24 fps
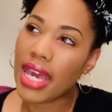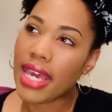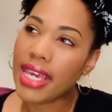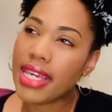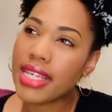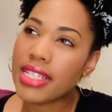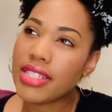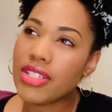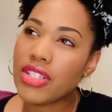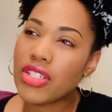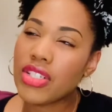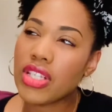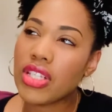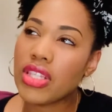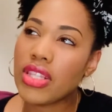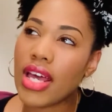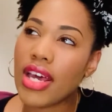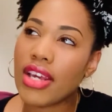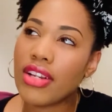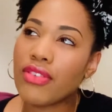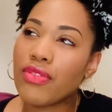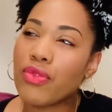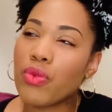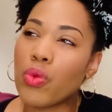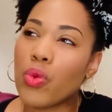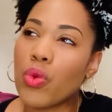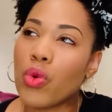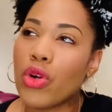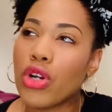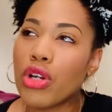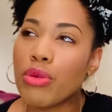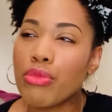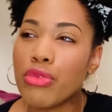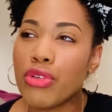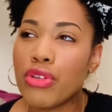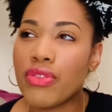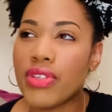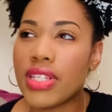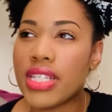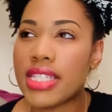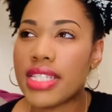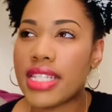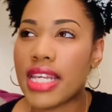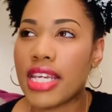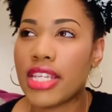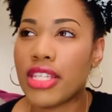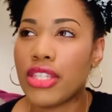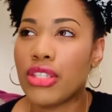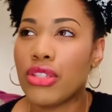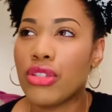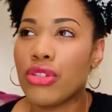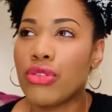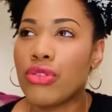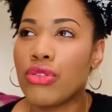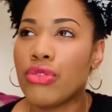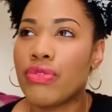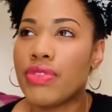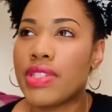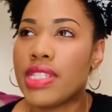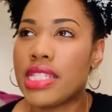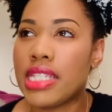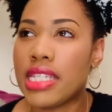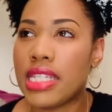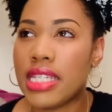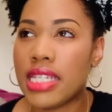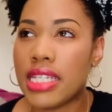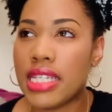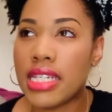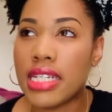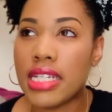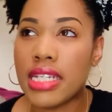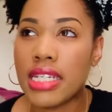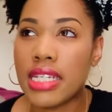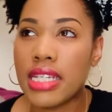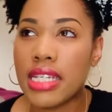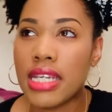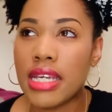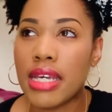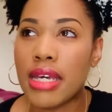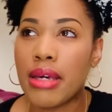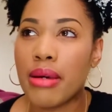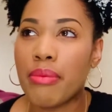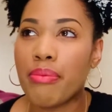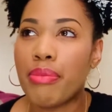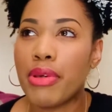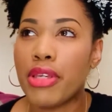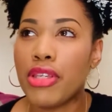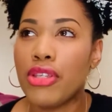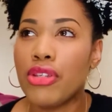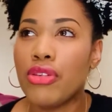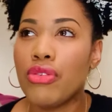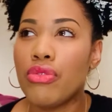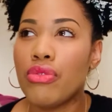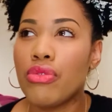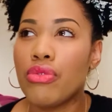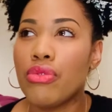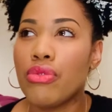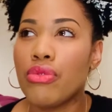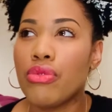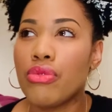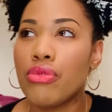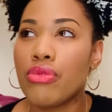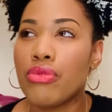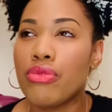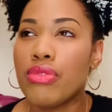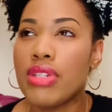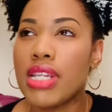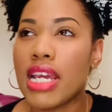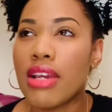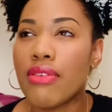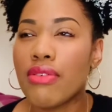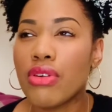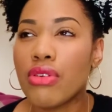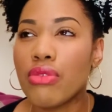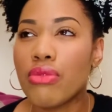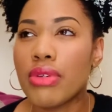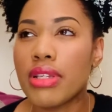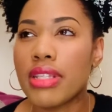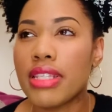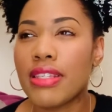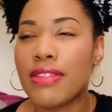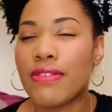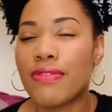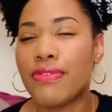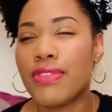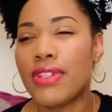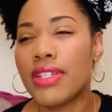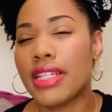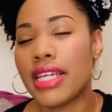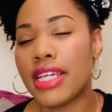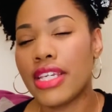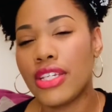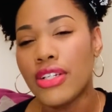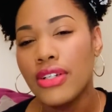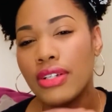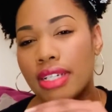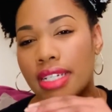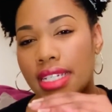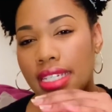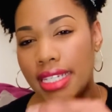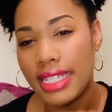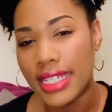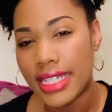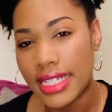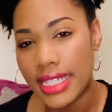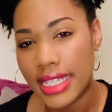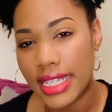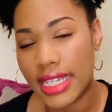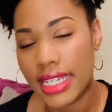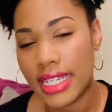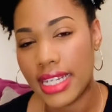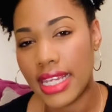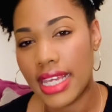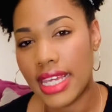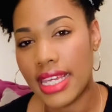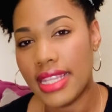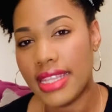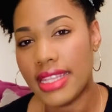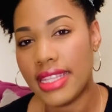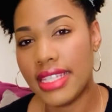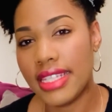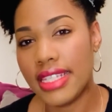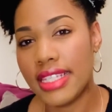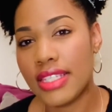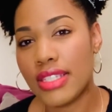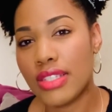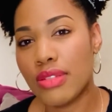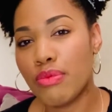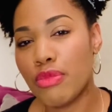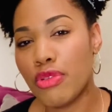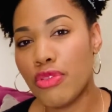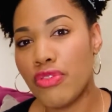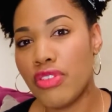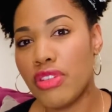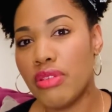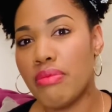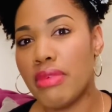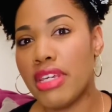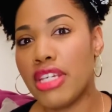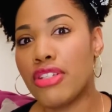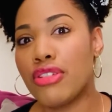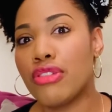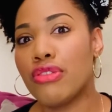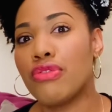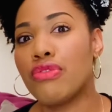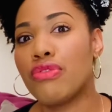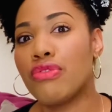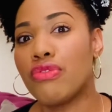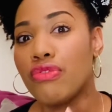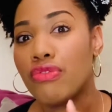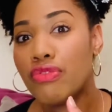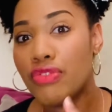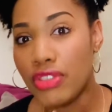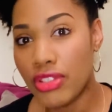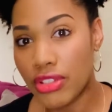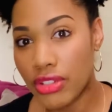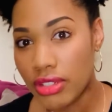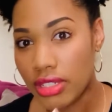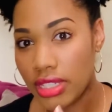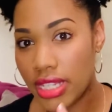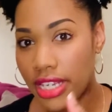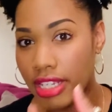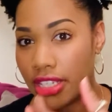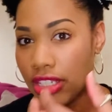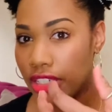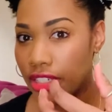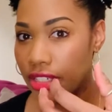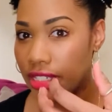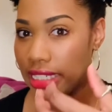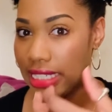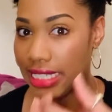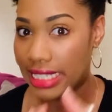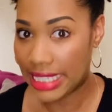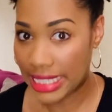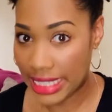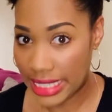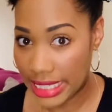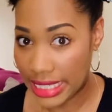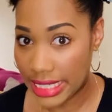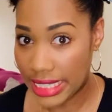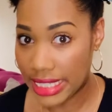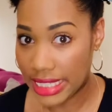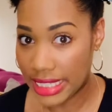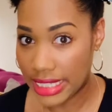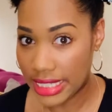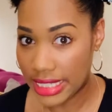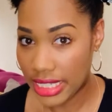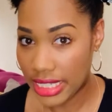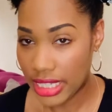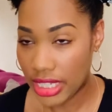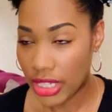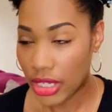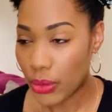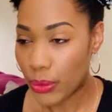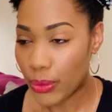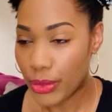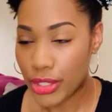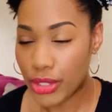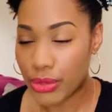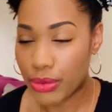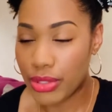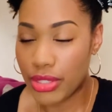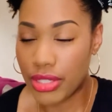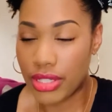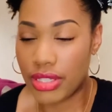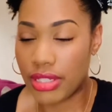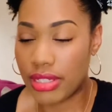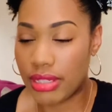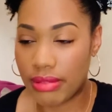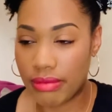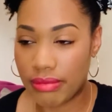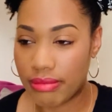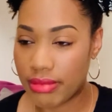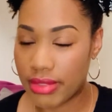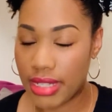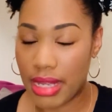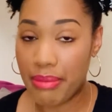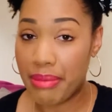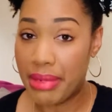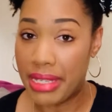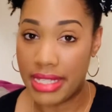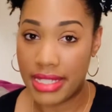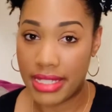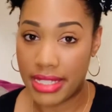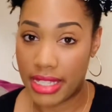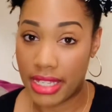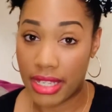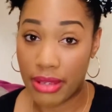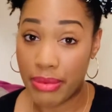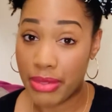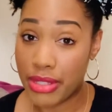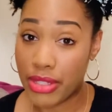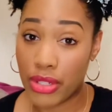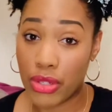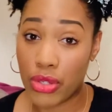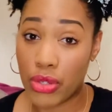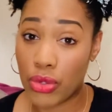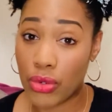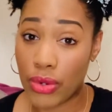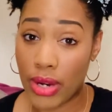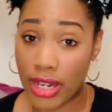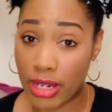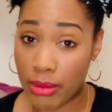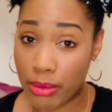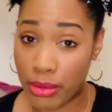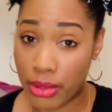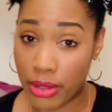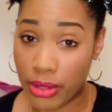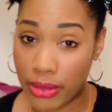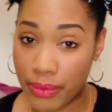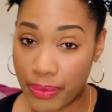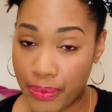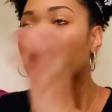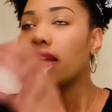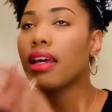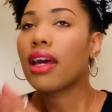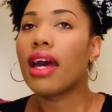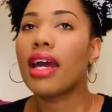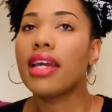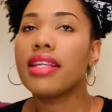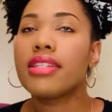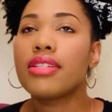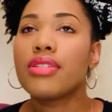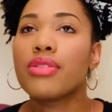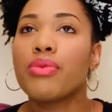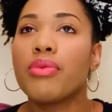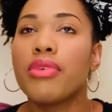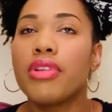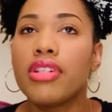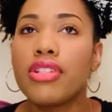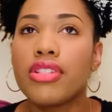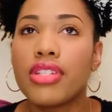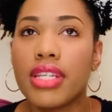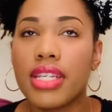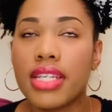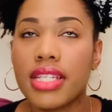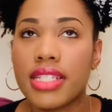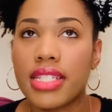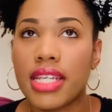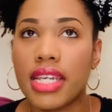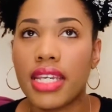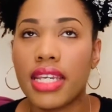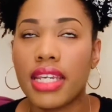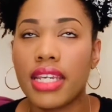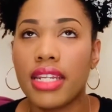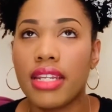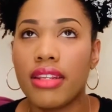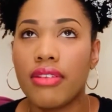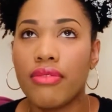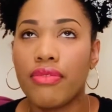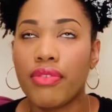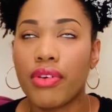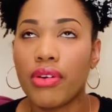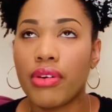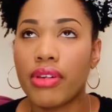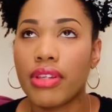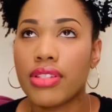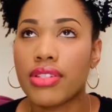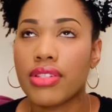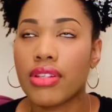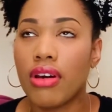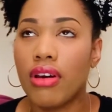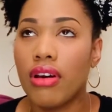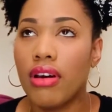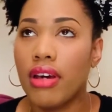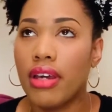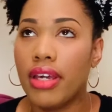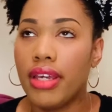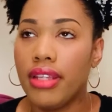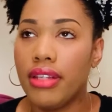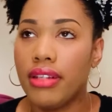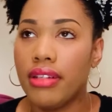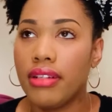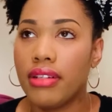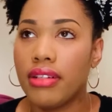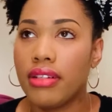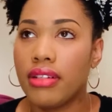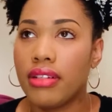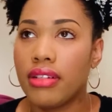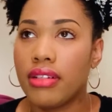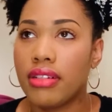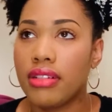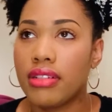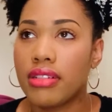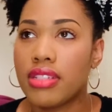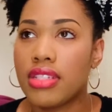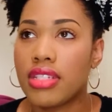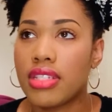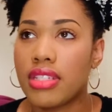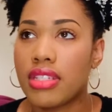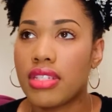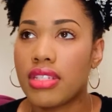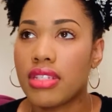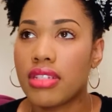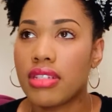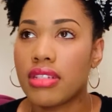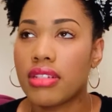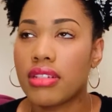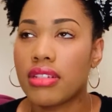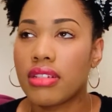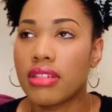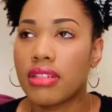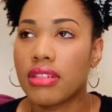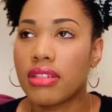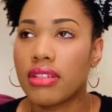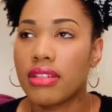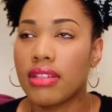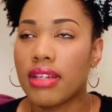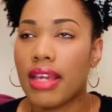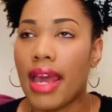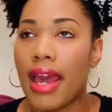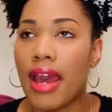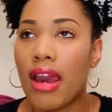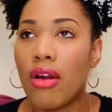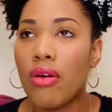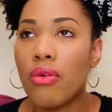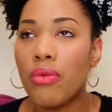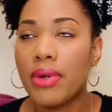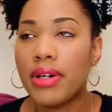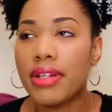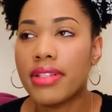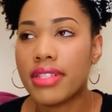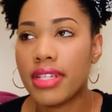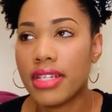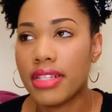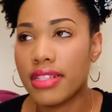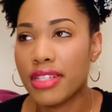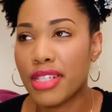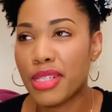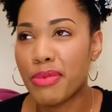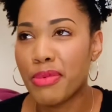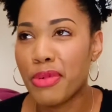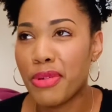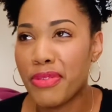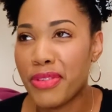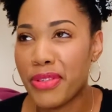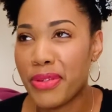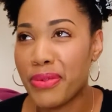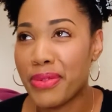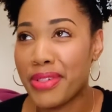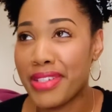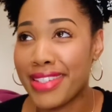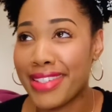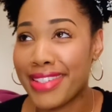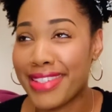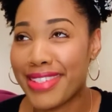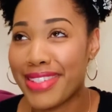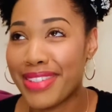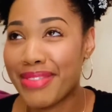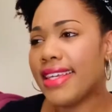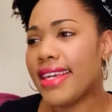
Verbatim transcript: I guess there's a lot of war movies that you've seen, but you never really feel like you're in it, and this movie makes you feel like you're in it, which was amazing. It was incredible. I just want to take a second and focus on just how well done this movie was.